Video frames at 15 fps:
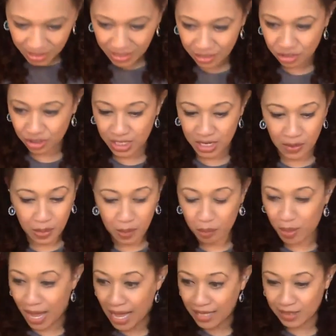actually in the
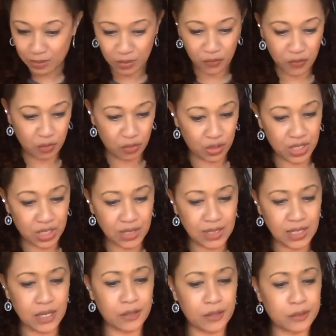box, but a few more things
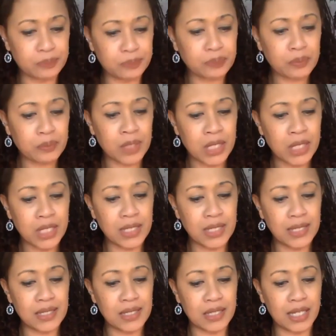here. This
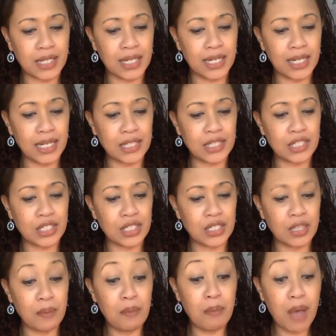is a collection, a
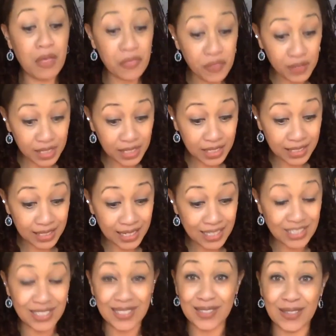monthly
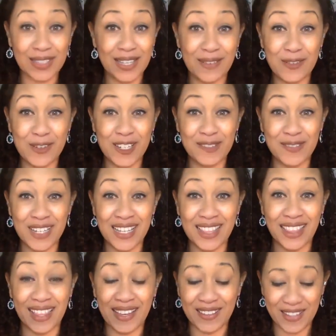collection. So I only have one month.
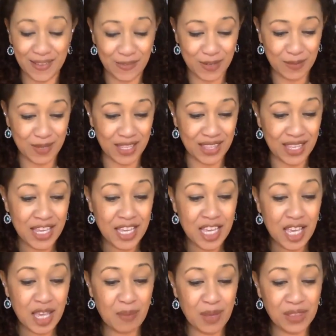I only have one month.
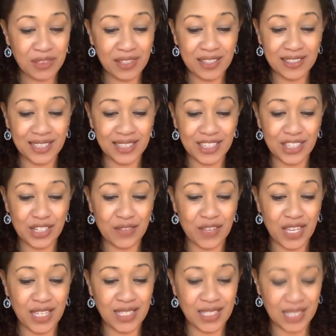A monthly collection of
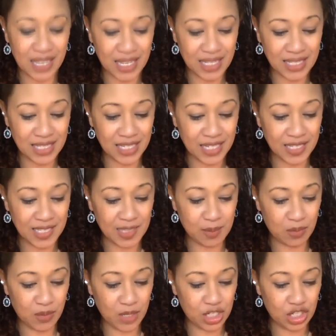insights and
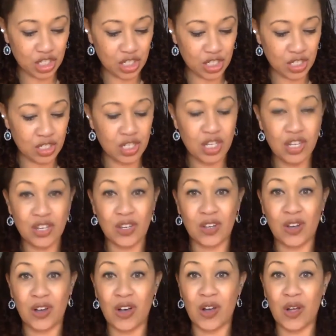inspiration
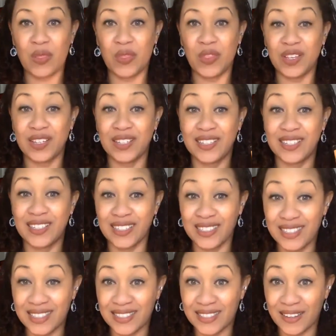called The Good
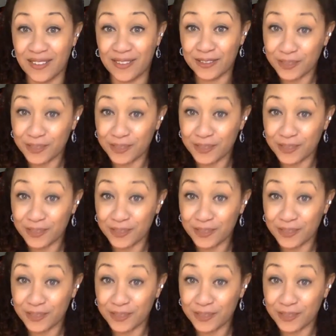Stuff.